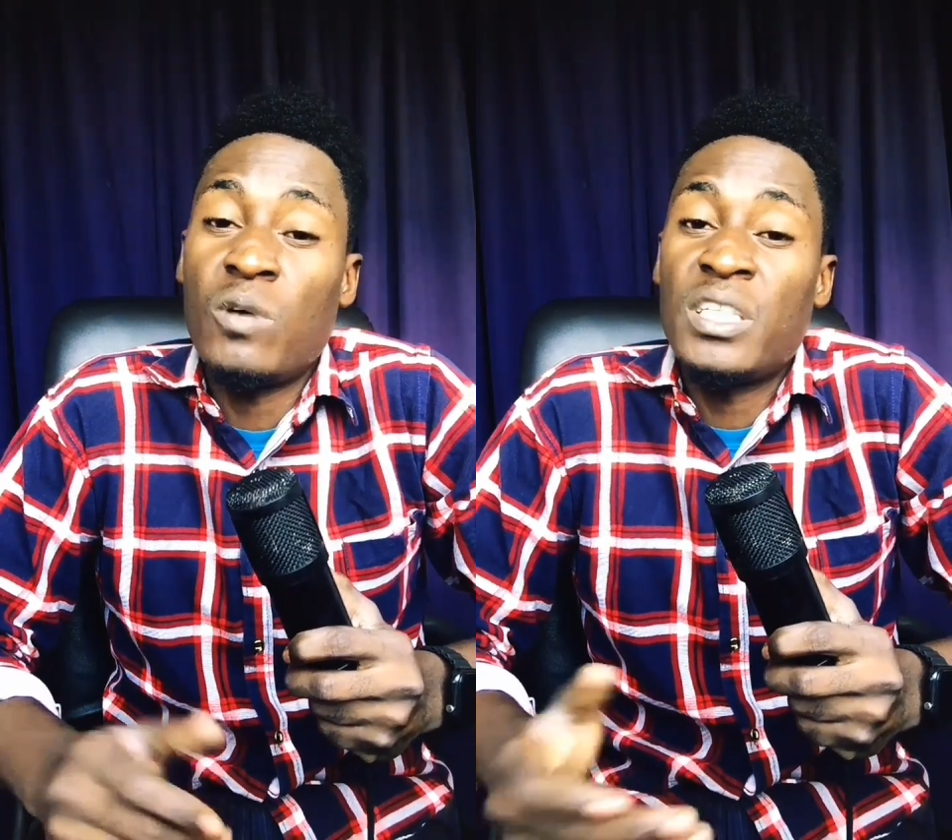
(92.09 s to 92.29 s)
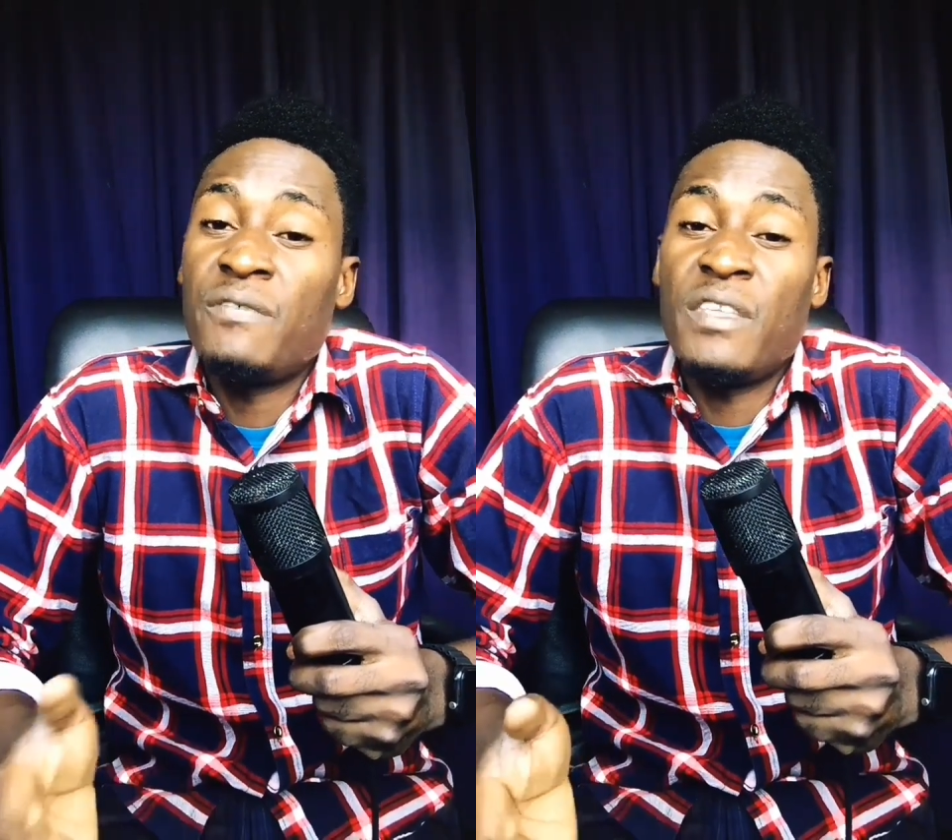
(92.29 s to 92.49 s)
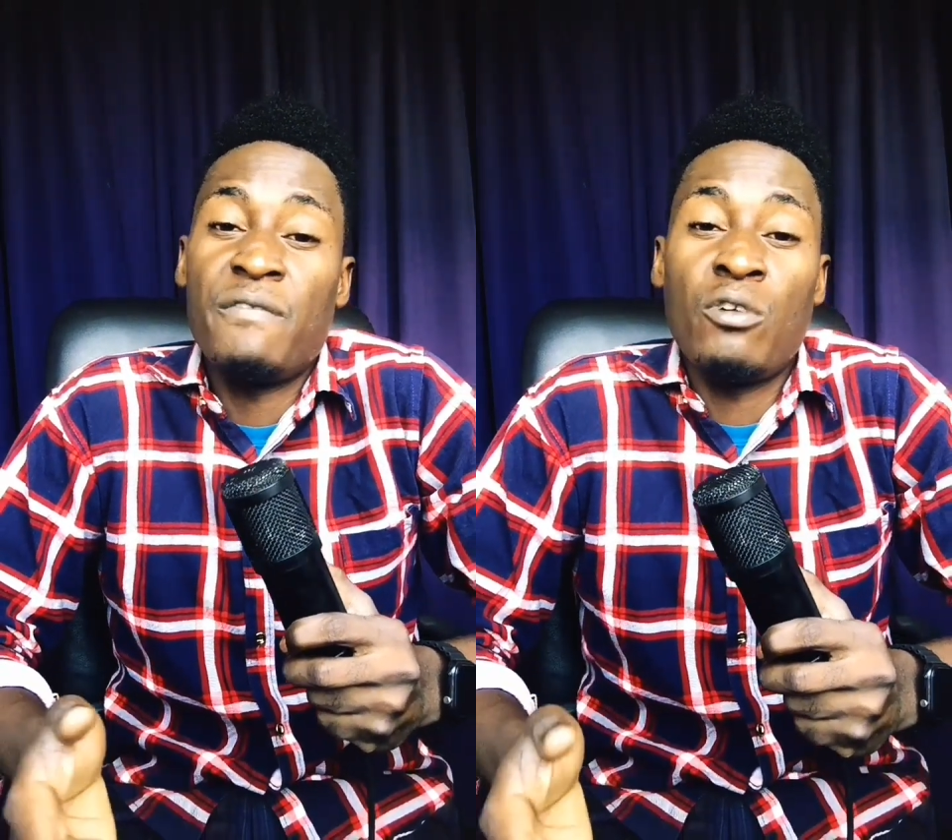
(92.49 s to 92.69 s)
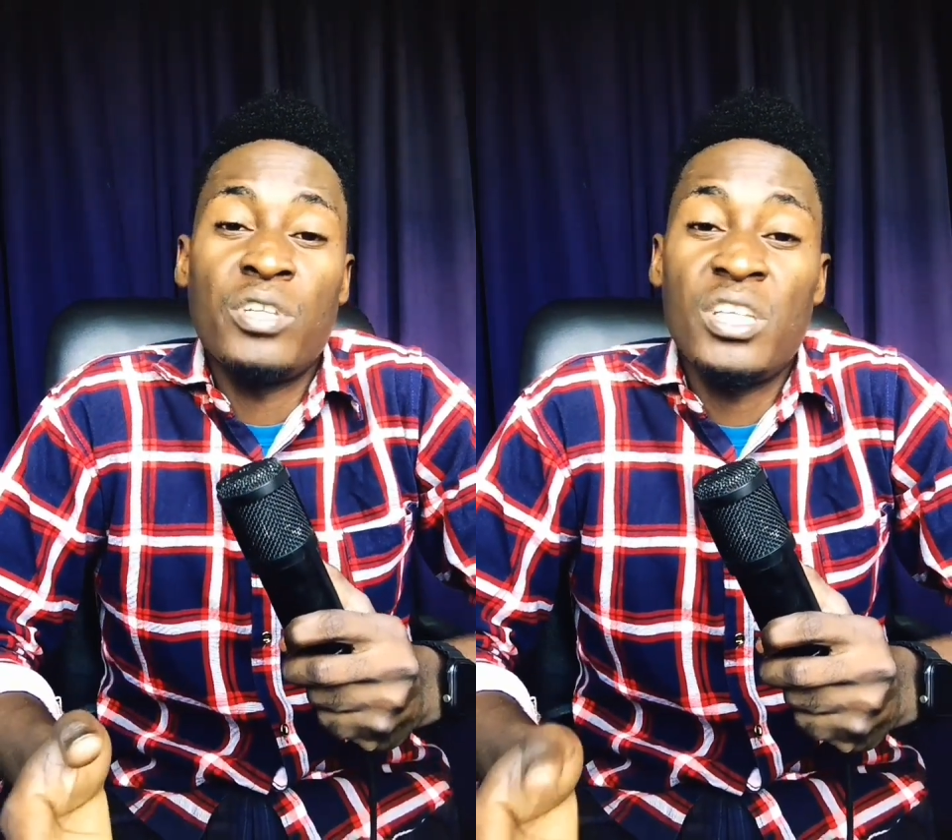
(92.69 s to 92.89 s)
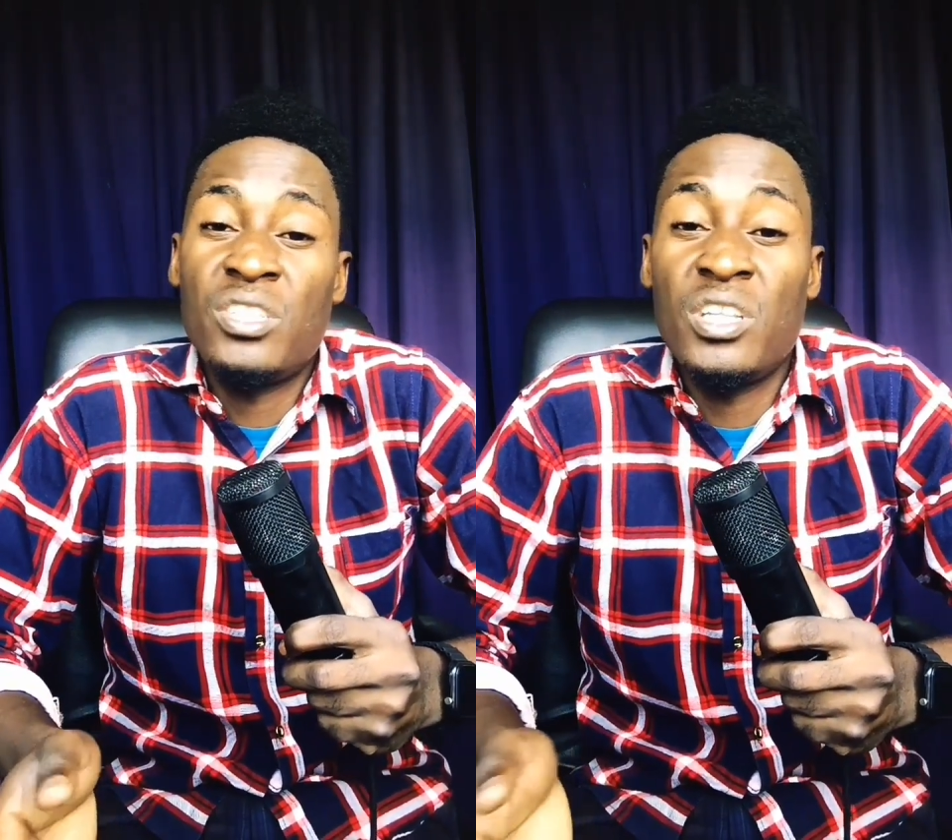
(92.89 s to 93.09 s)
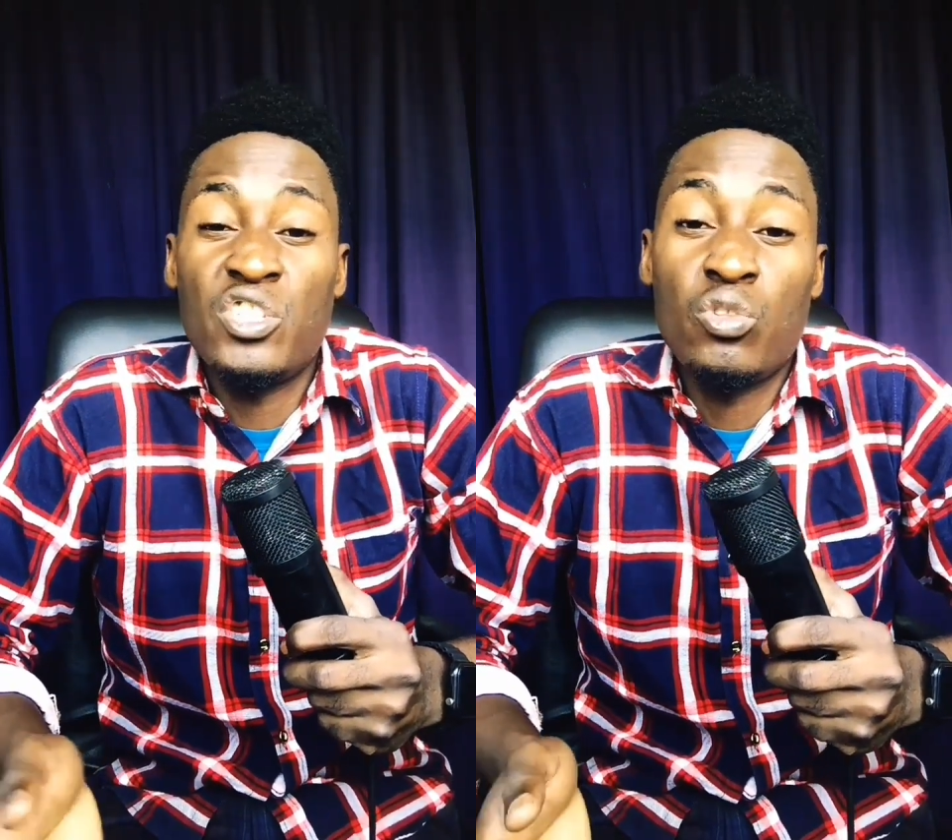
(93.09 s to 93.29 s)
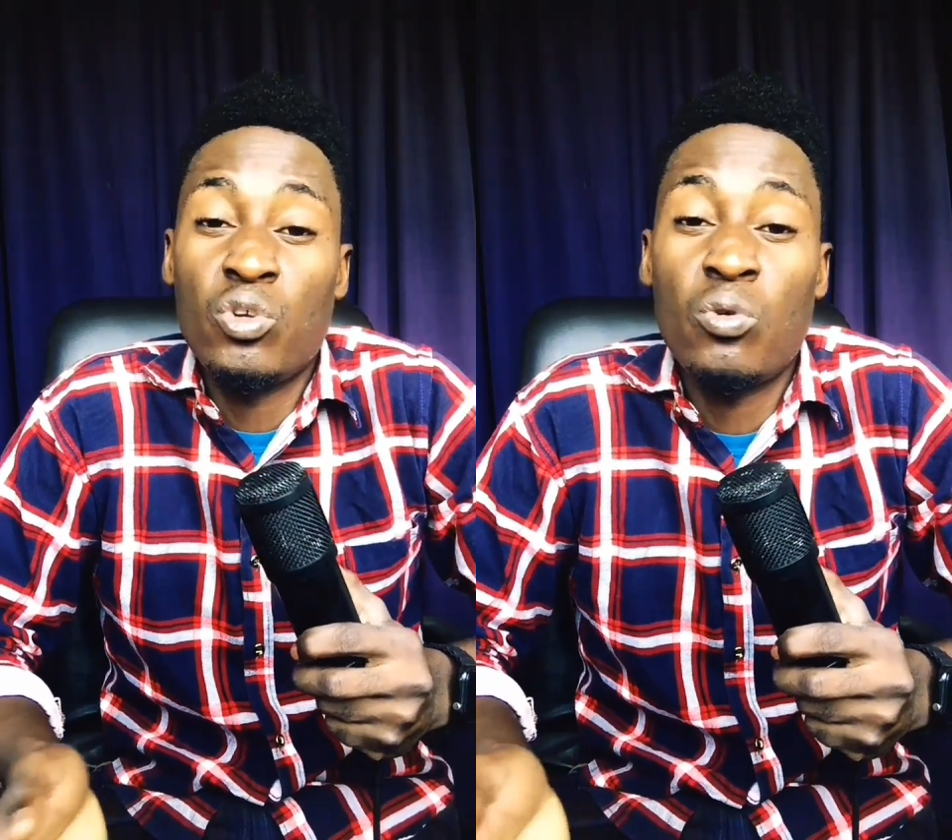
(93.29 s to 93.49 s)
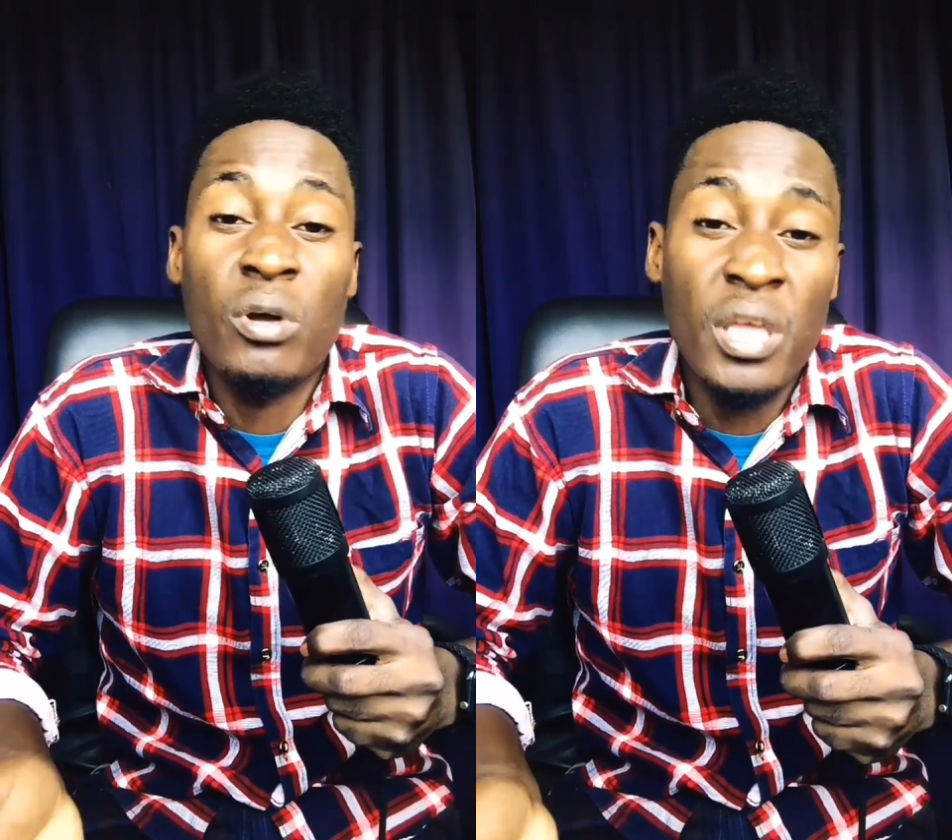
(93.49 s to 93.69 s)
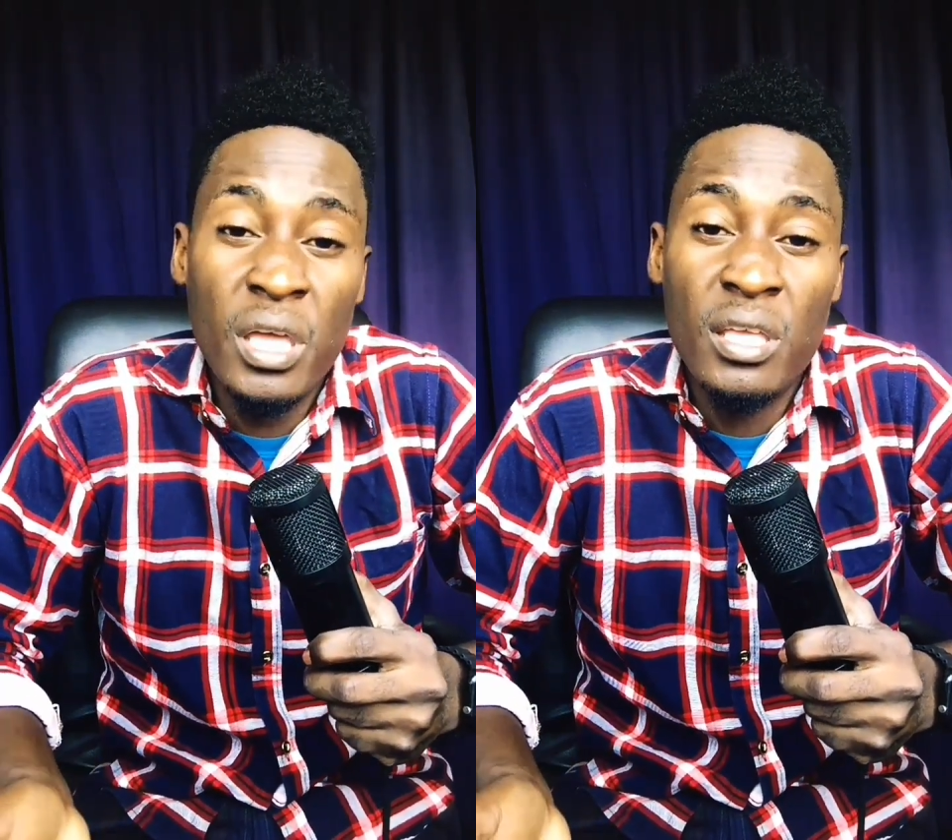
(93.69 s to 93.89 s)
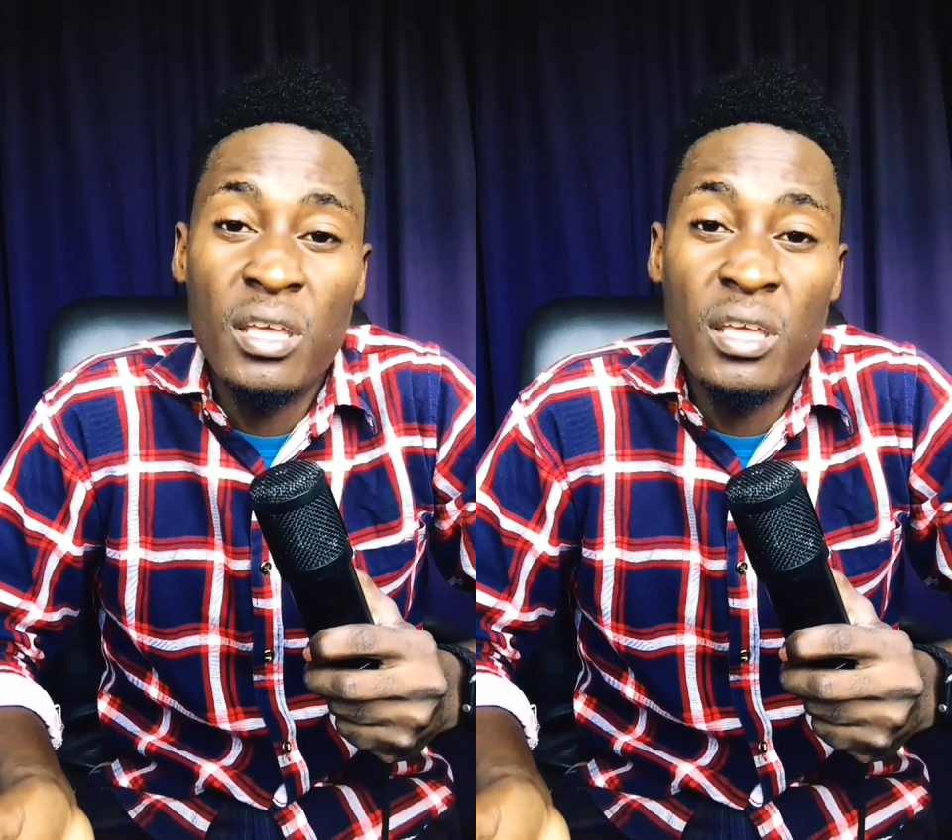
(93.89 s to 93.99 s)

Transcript: What if the foundation is not okay?